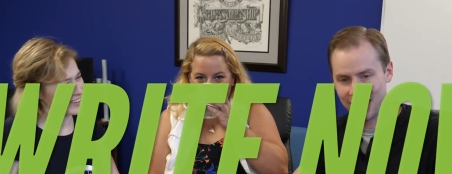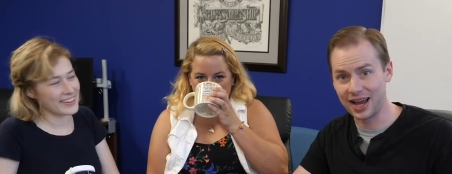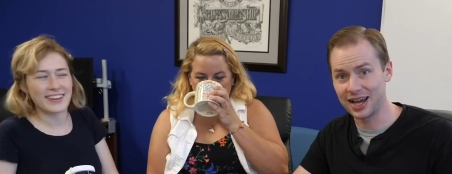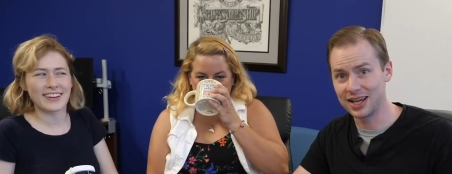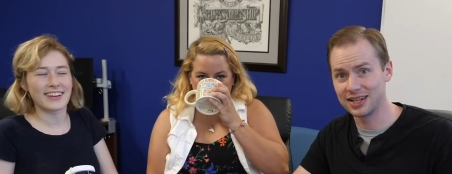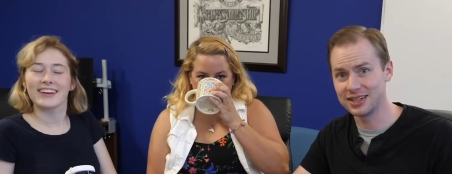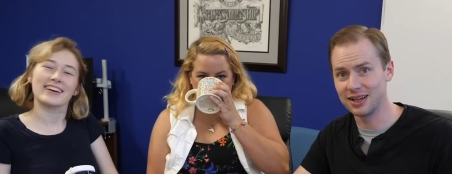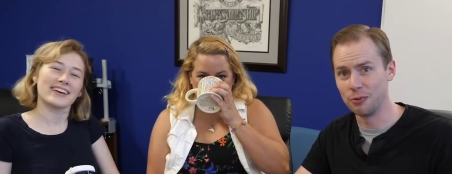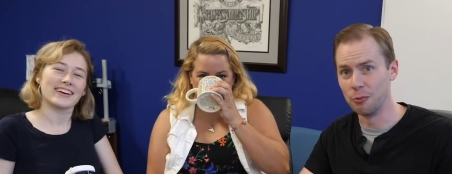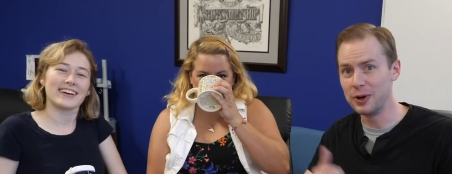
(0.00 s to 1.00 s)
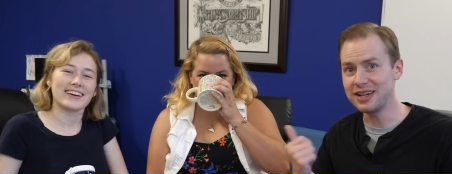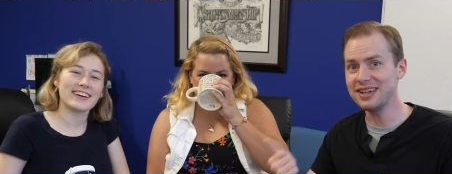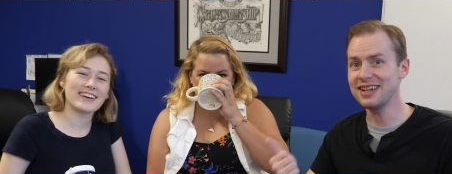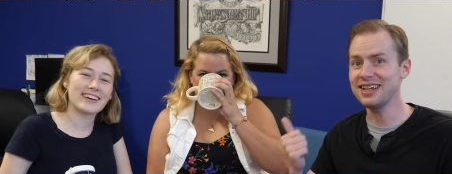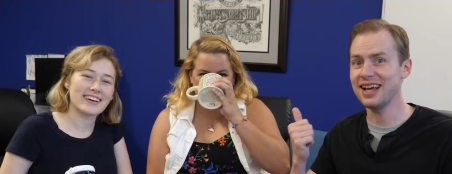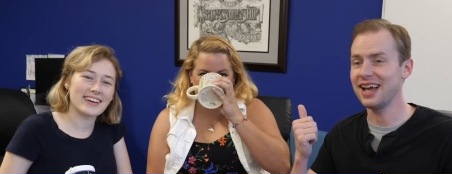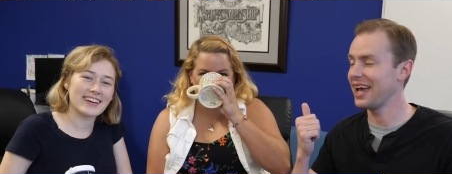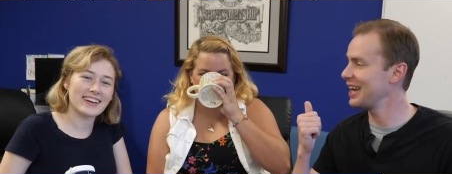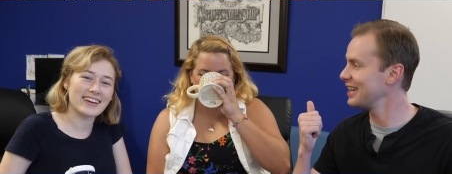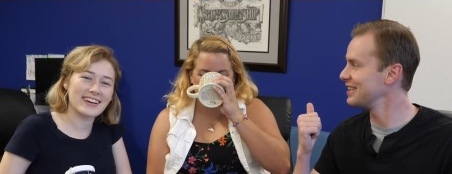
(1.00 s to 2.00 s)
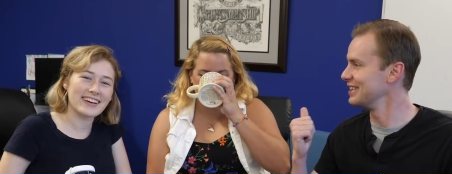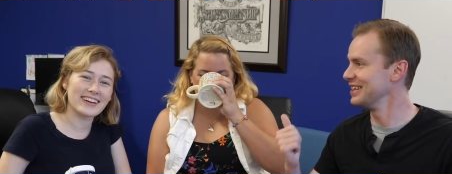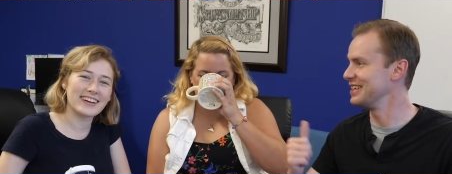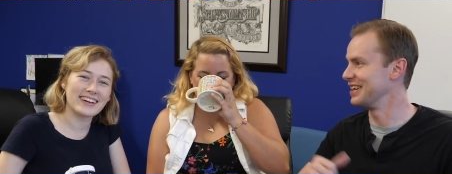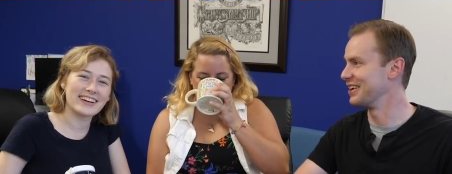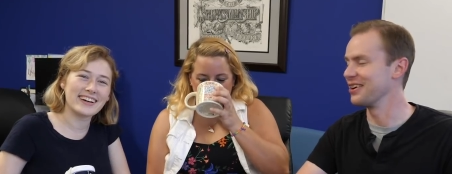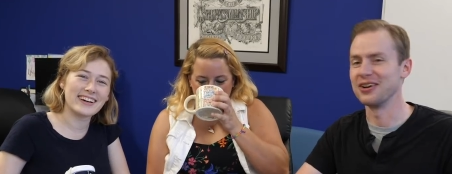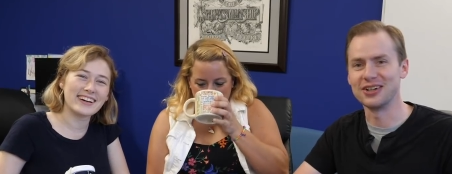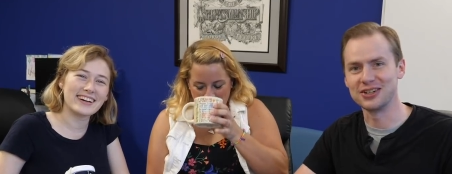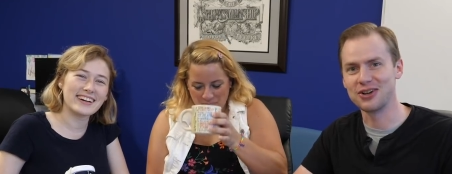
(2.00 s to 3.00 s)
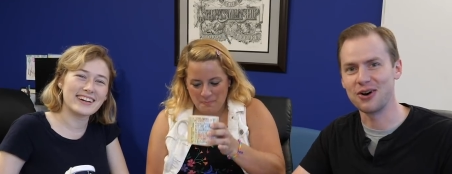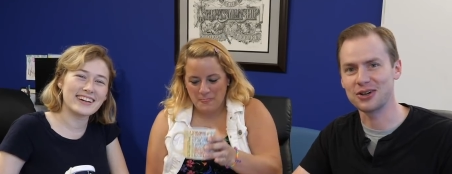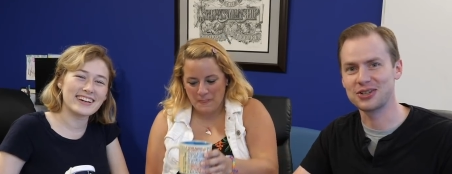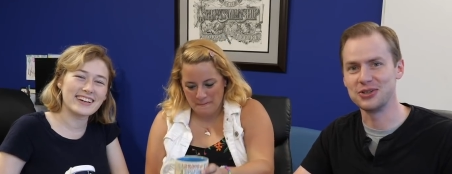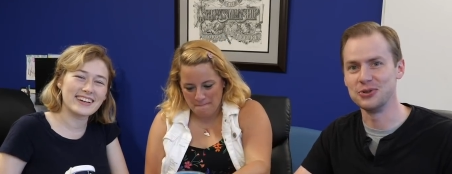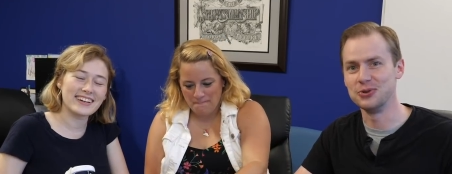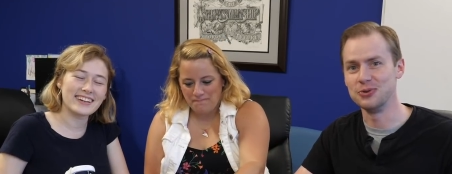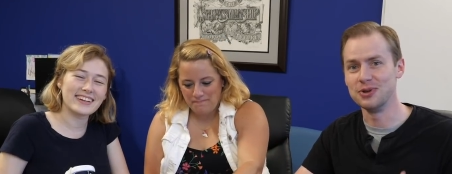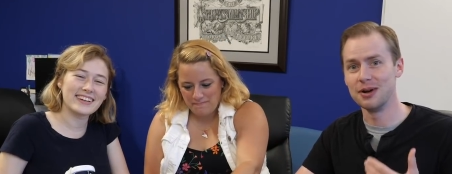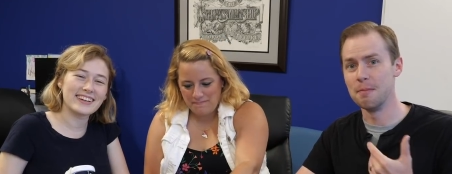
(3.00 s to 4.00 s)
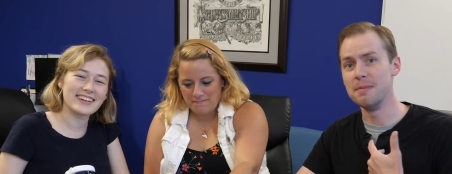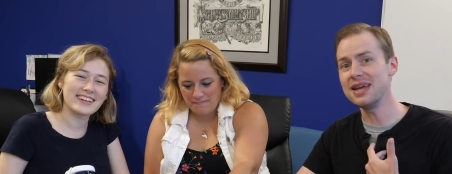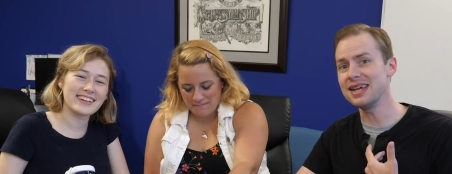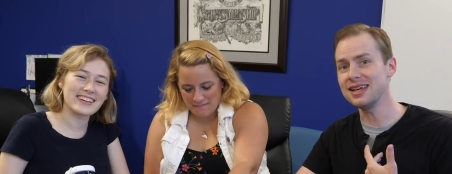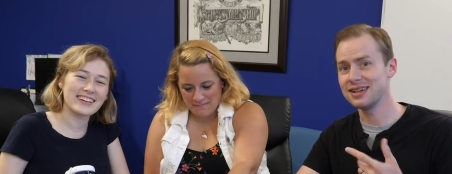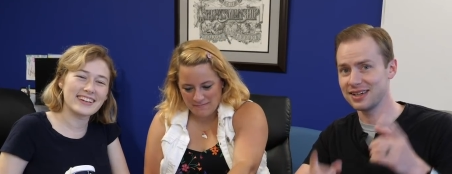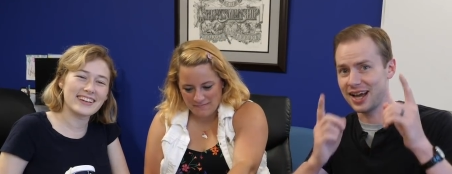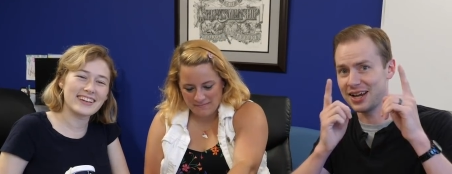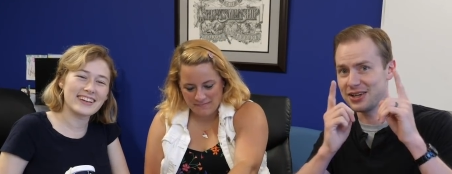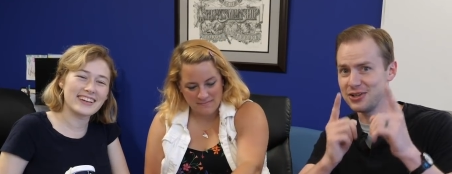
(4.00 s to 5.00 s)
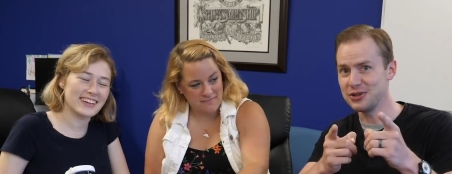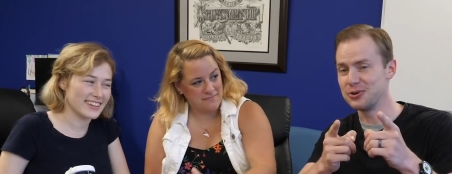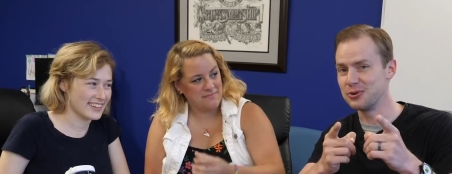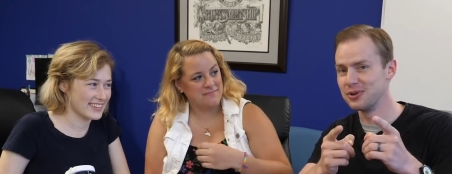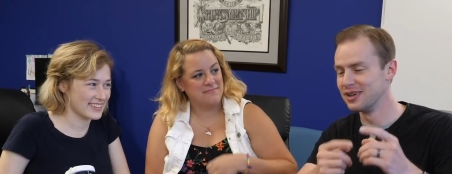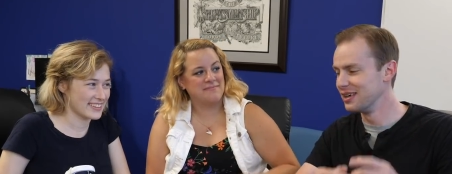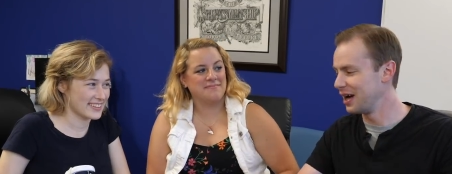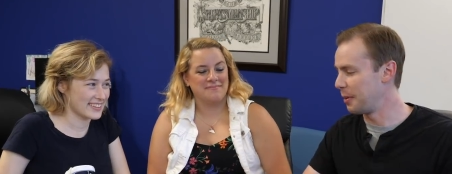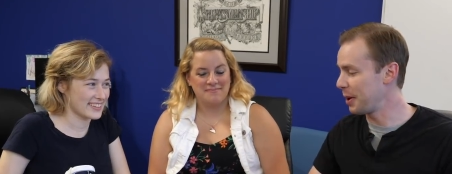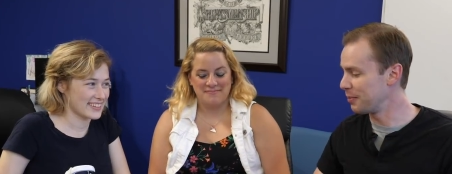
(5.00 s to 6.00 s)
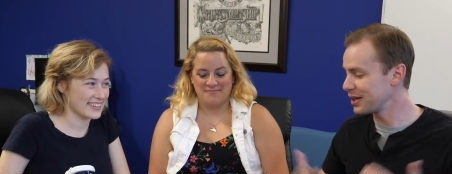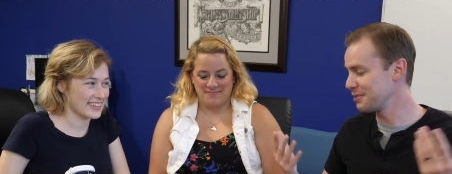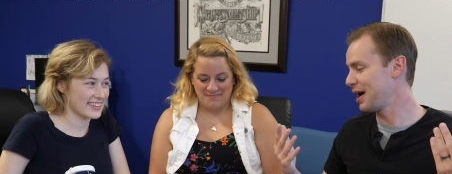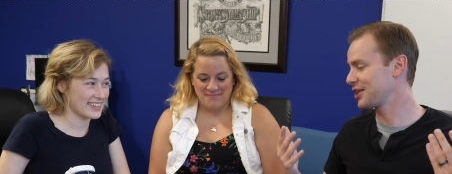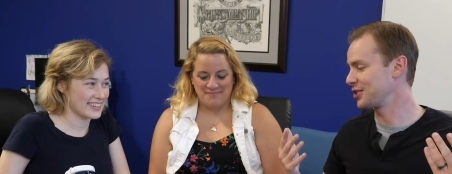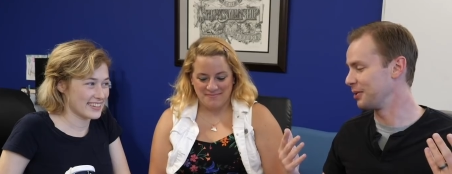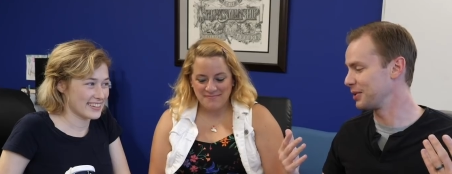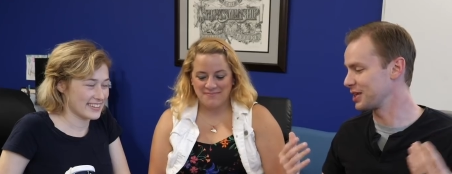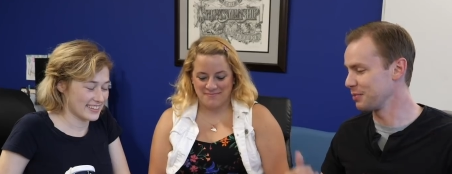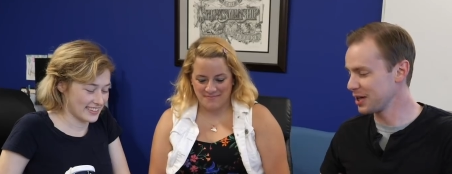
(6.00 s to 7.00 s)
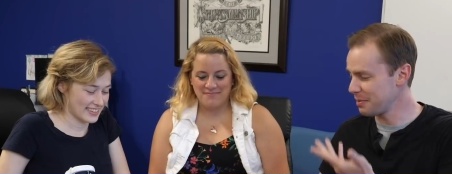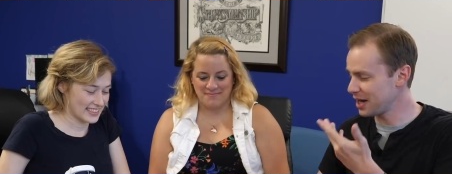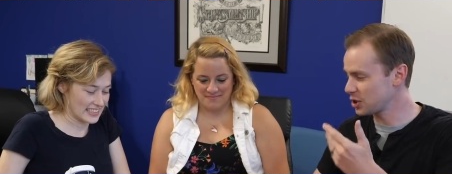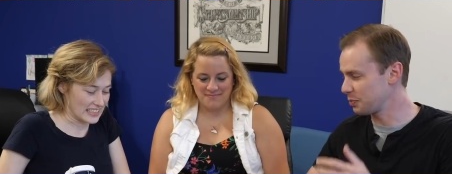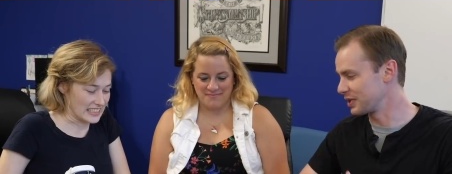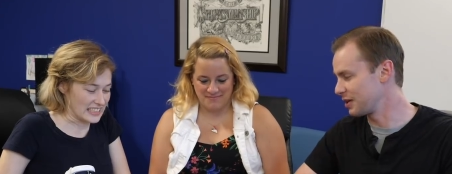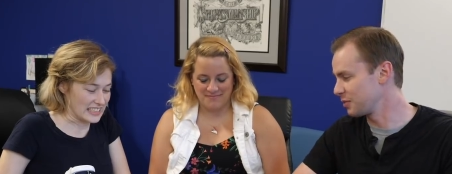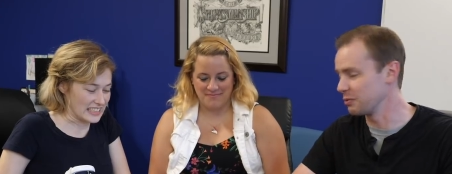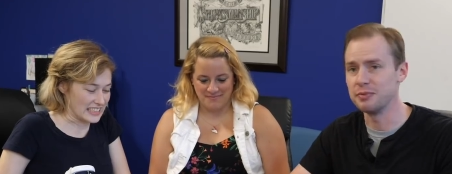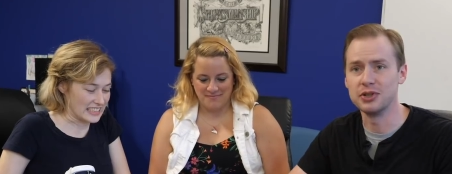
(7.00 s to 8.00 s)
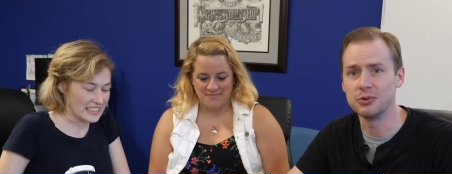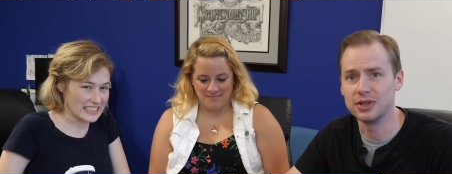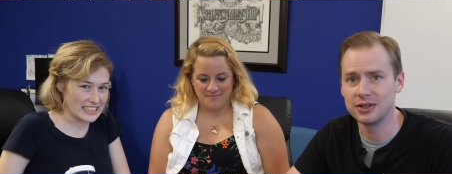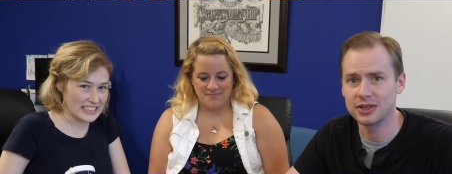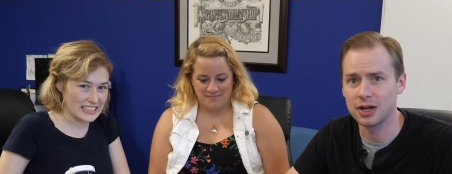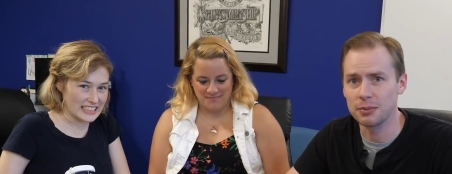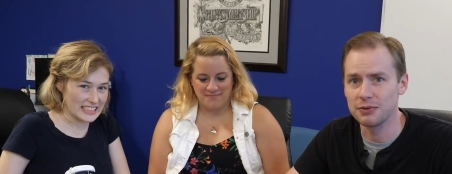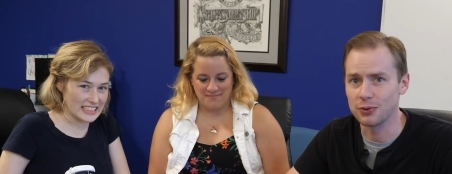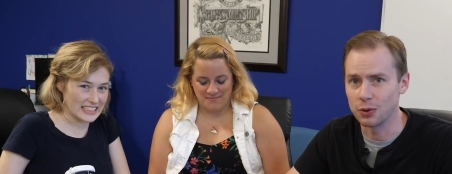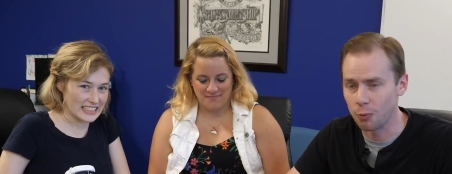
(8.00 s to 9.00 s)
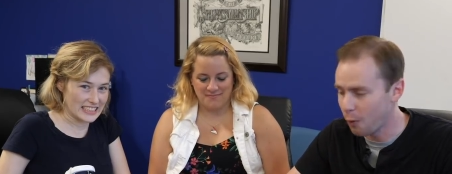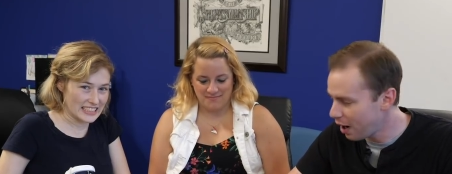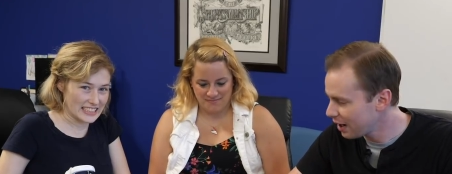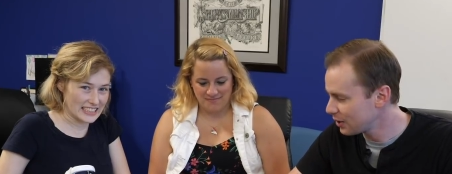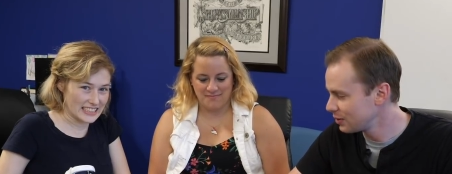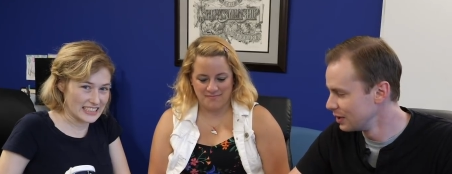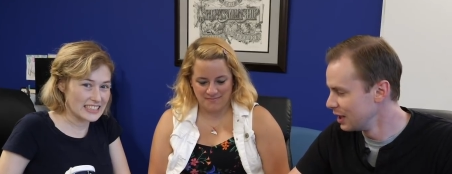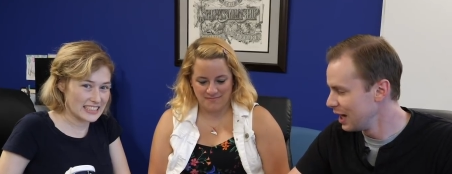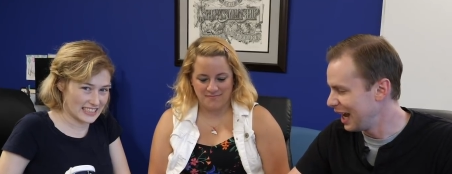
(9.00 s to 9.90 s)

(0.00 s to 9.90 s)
Speaker 1: And Whitney and Lydia are gonna talk to me and you about Monday Matchup, because Monday Matchup is something we've been doing here at the company for a while,